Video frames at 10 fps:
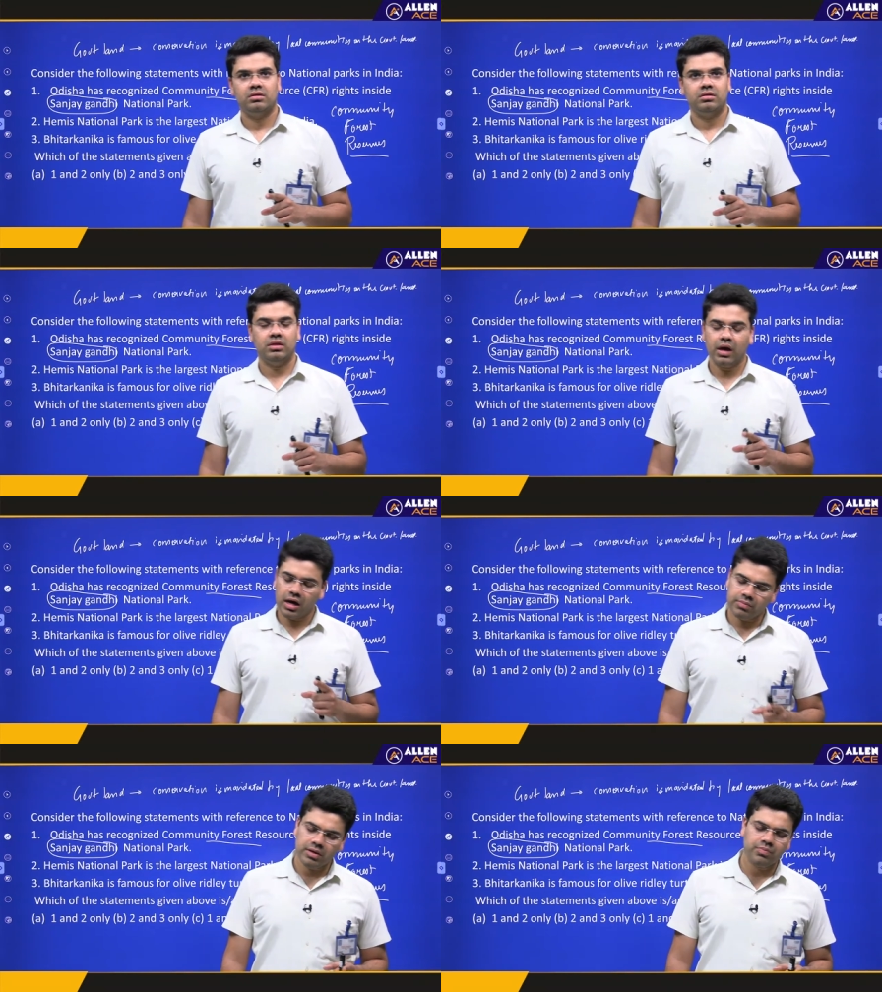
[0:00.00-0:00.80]
They
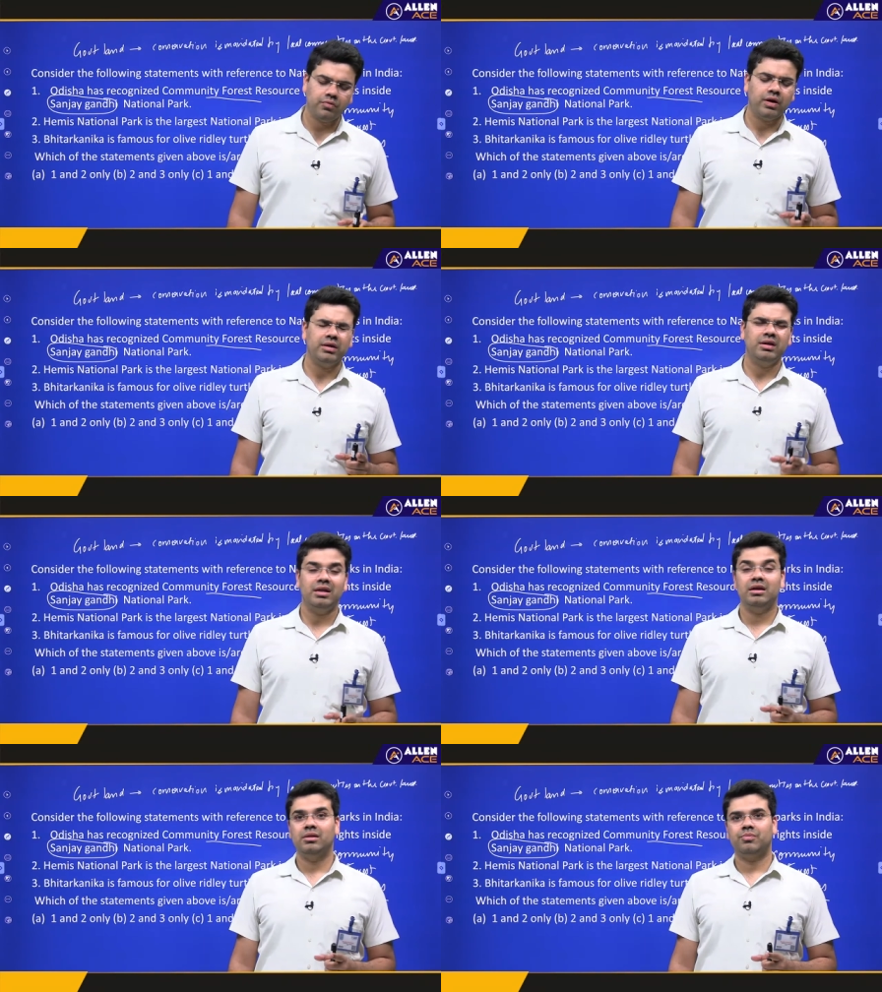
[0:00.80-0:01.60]
are being provided
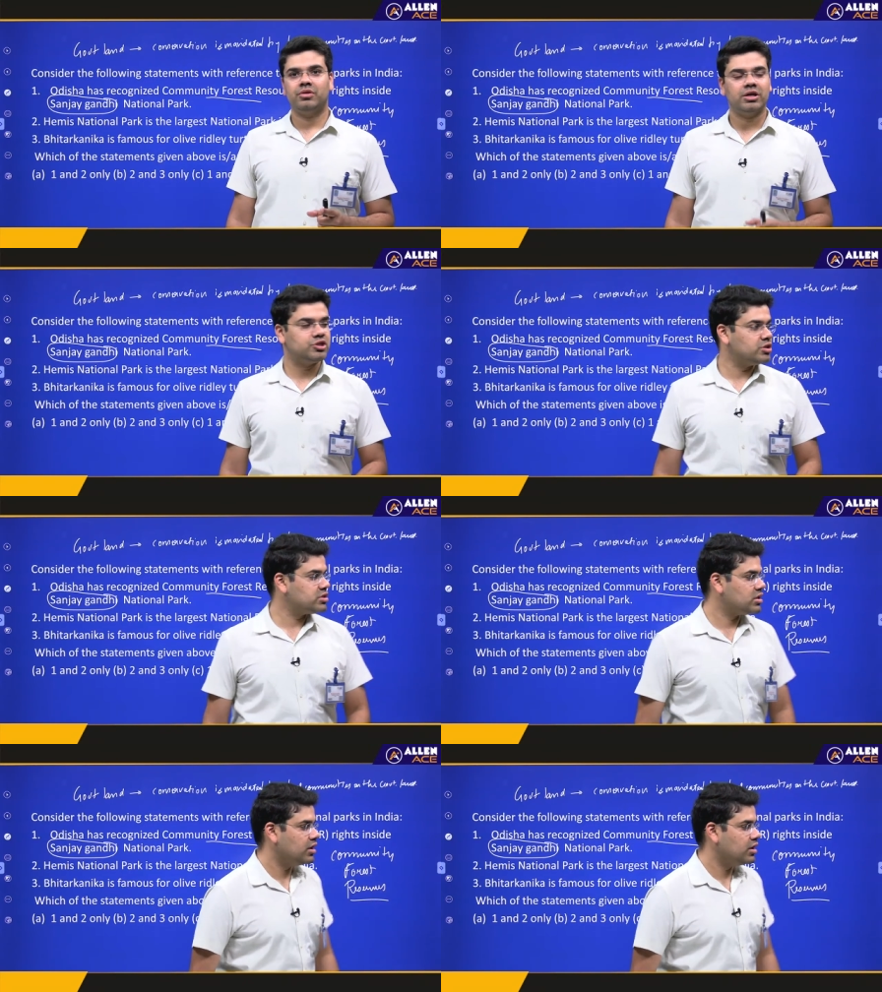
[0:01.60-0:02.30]
legal protections